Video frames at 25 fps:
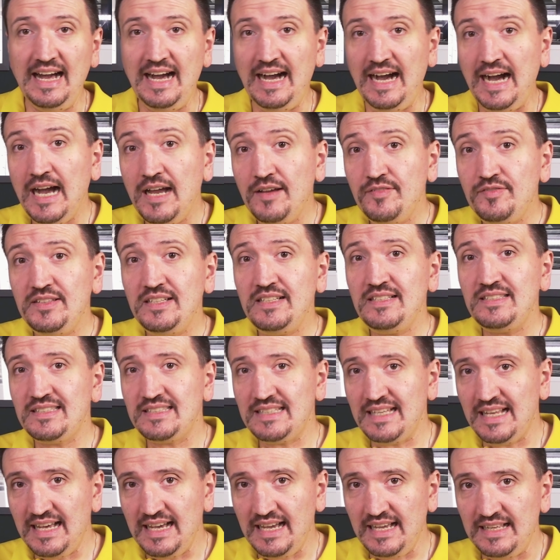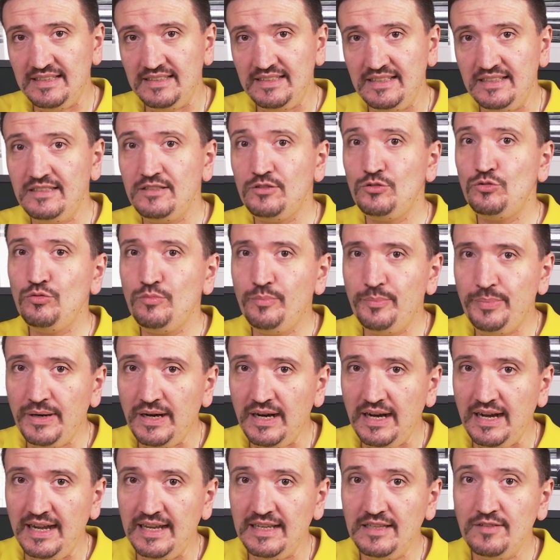I've decided to
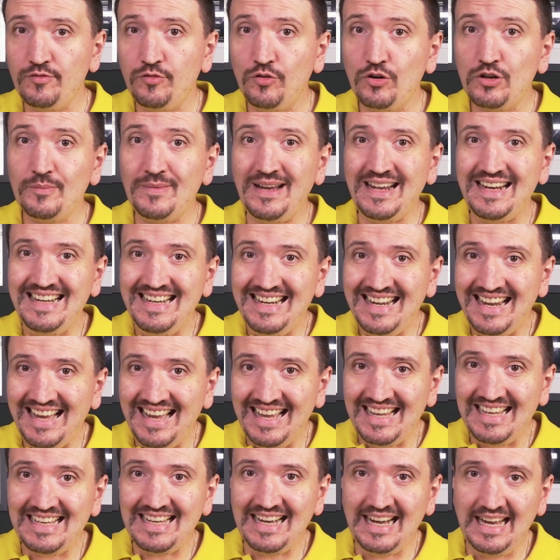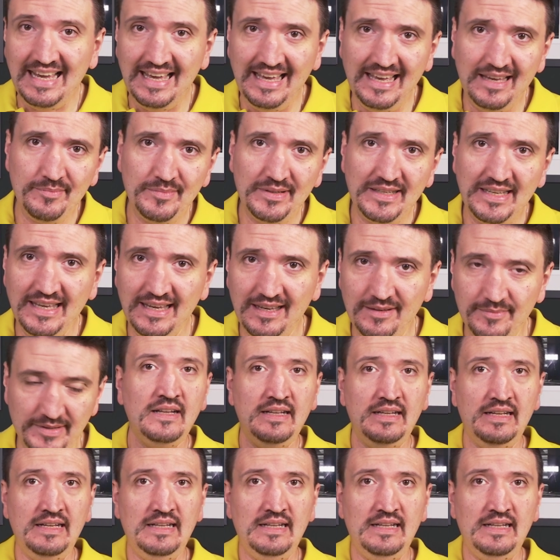buy it for my Leica M camera.